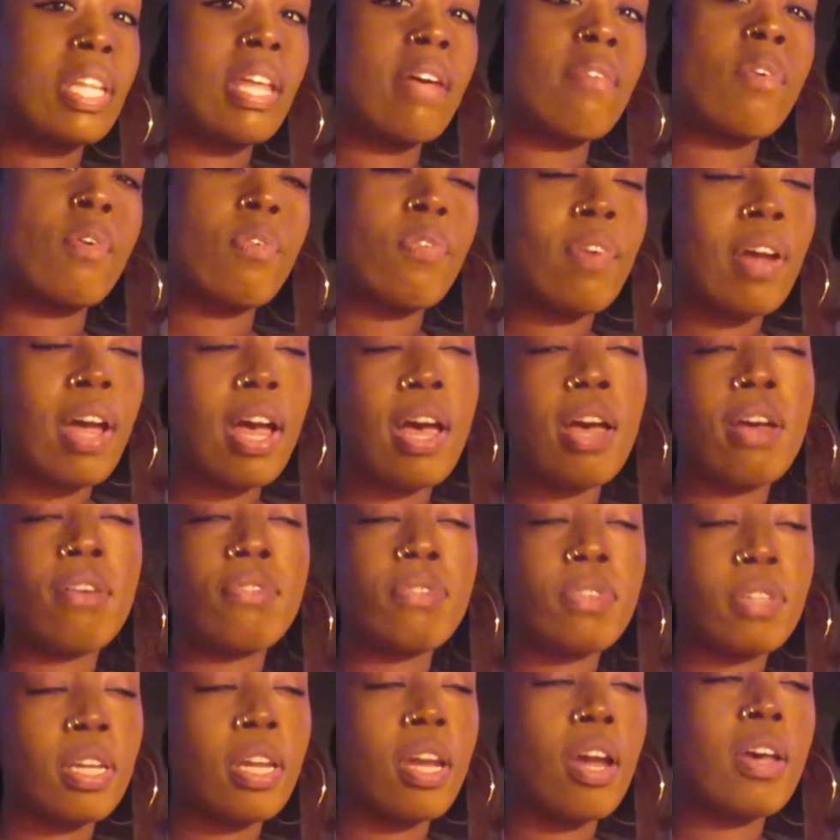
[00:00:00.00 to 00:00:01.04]
level
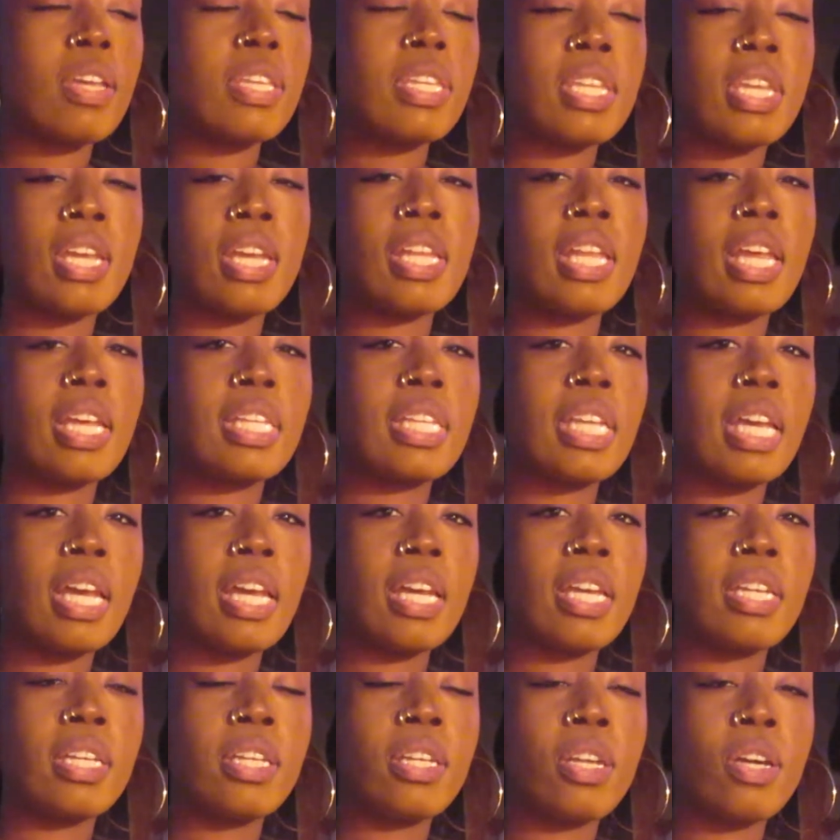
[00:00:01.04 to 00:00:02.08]
5, you know, I say it like
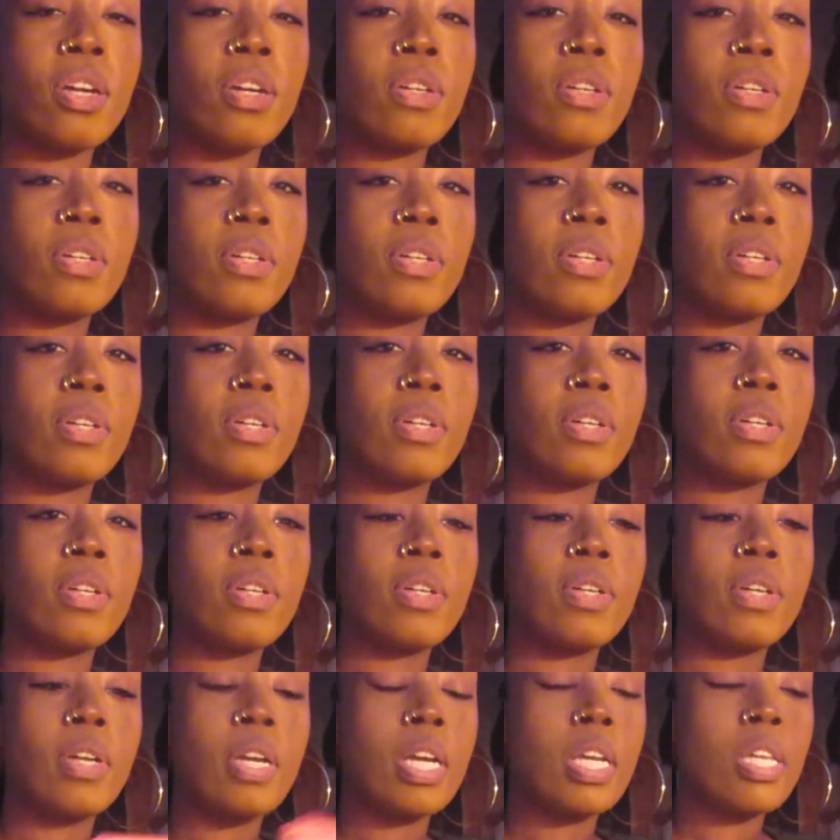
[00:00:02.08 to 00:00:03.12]
that, you know.
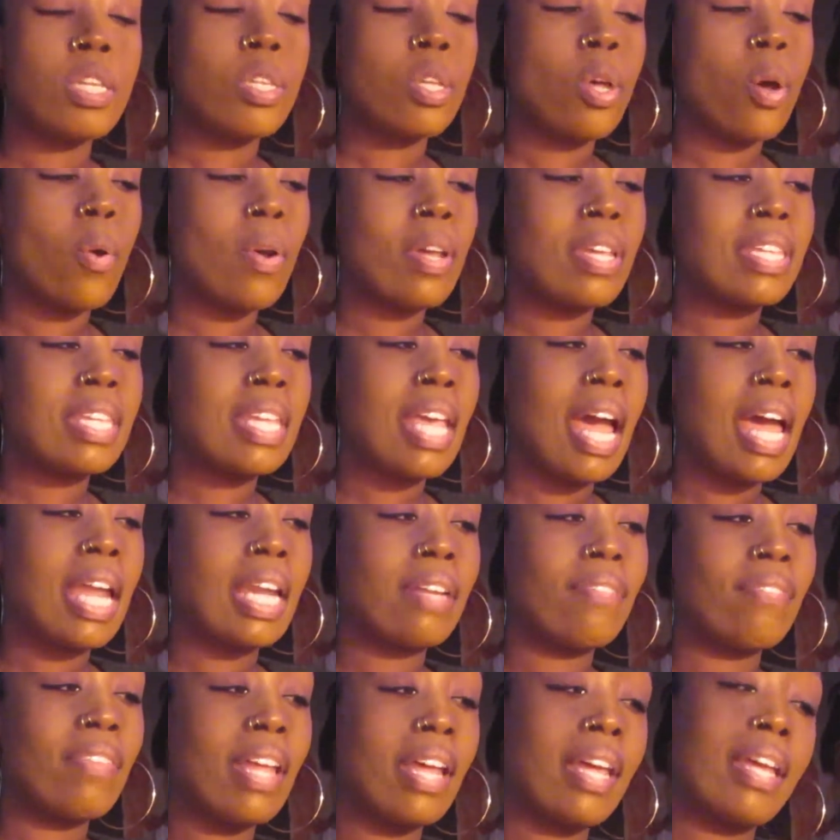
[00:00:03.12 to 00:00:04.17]
So it's kind
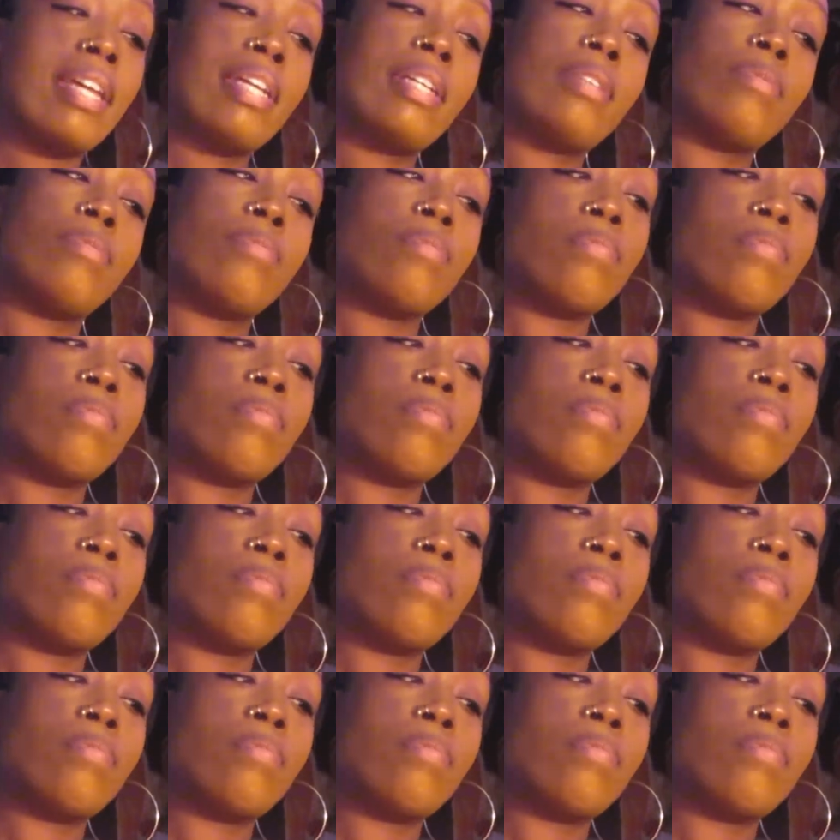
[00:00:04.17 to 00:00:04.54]
of like